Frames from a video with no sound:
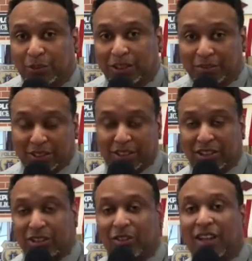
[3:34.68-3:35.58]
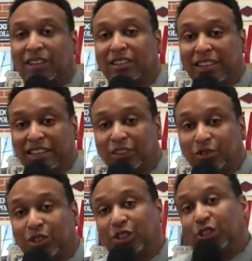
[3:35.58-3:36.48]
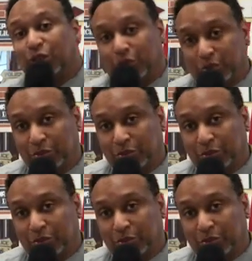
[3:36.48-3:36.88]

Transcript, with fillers: what the vision is trying to get you to do.